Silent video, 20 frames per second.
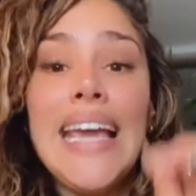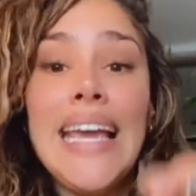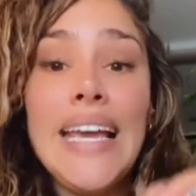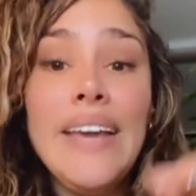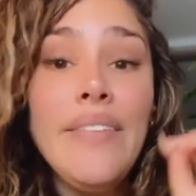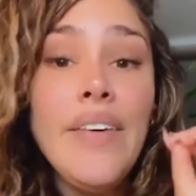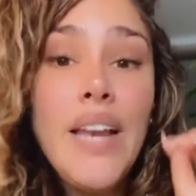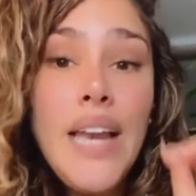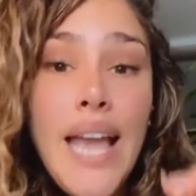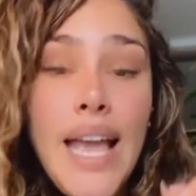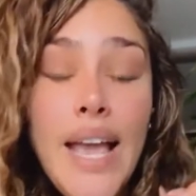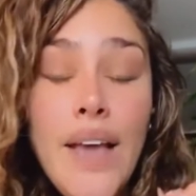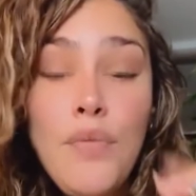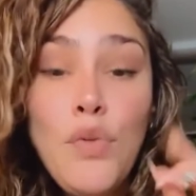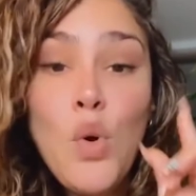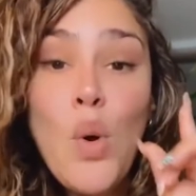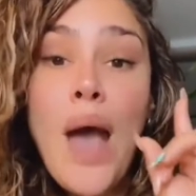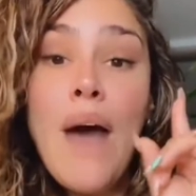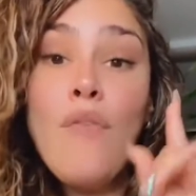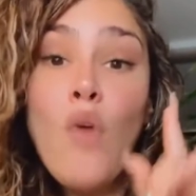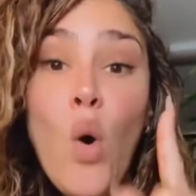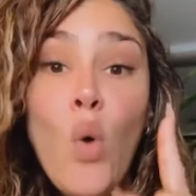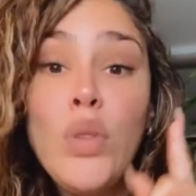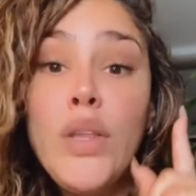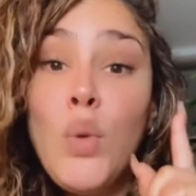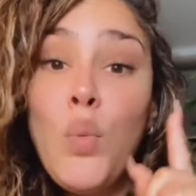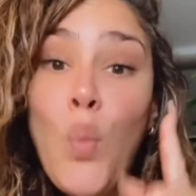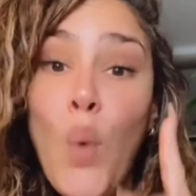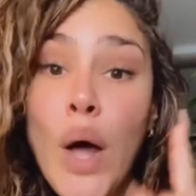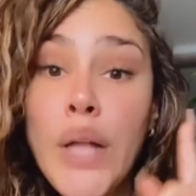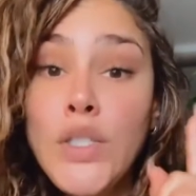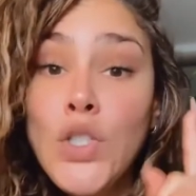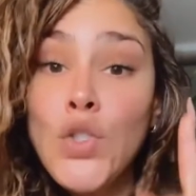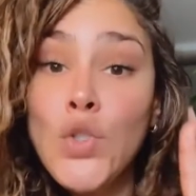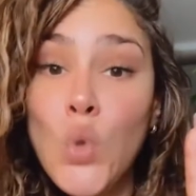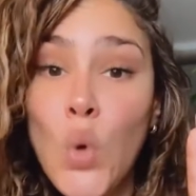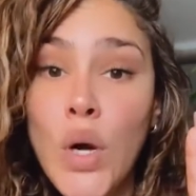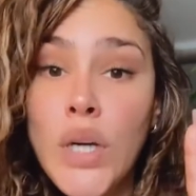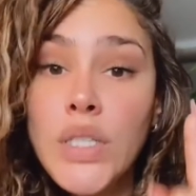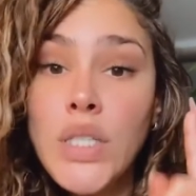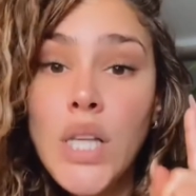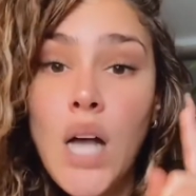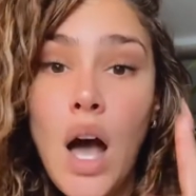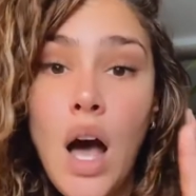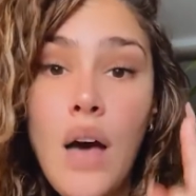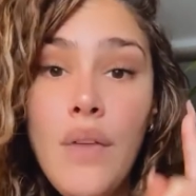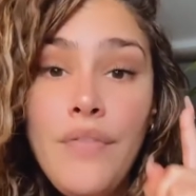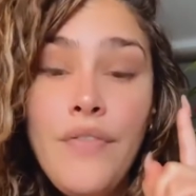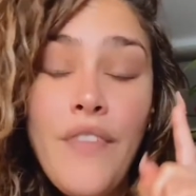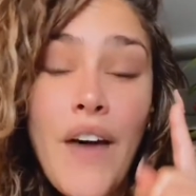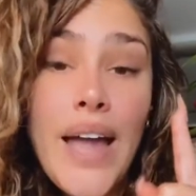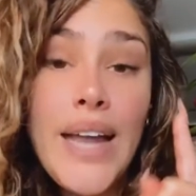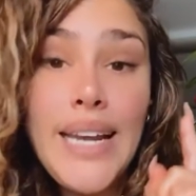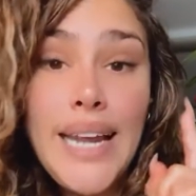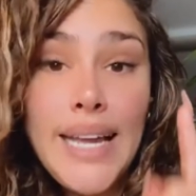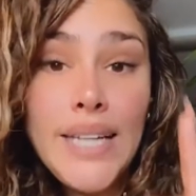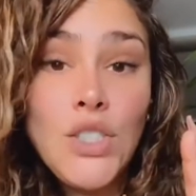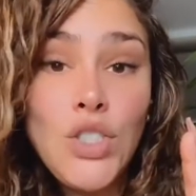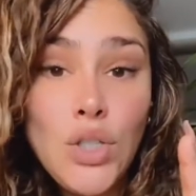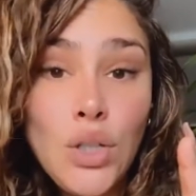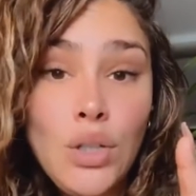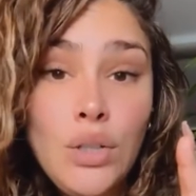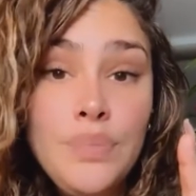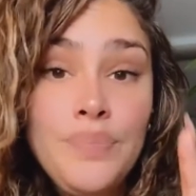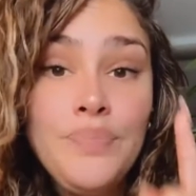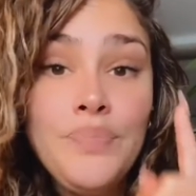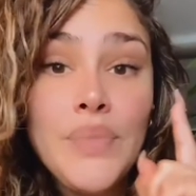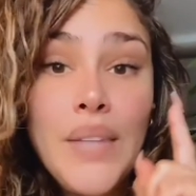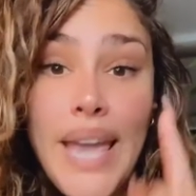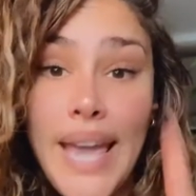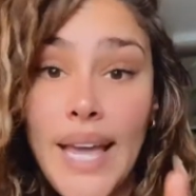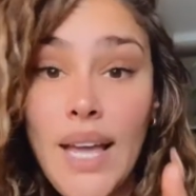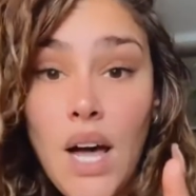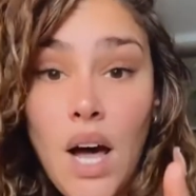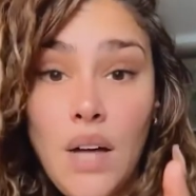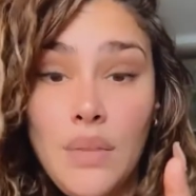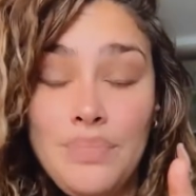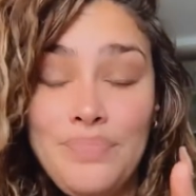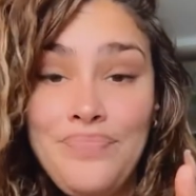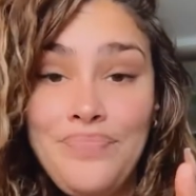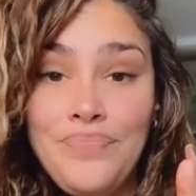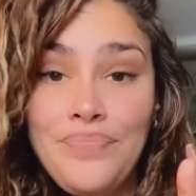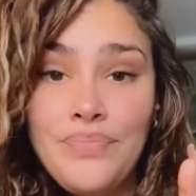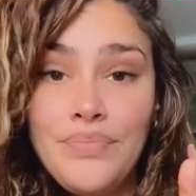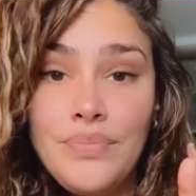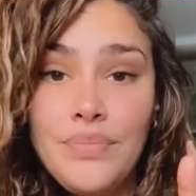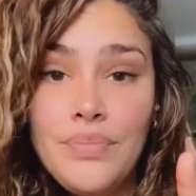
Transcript: even if you have only one source of financial income,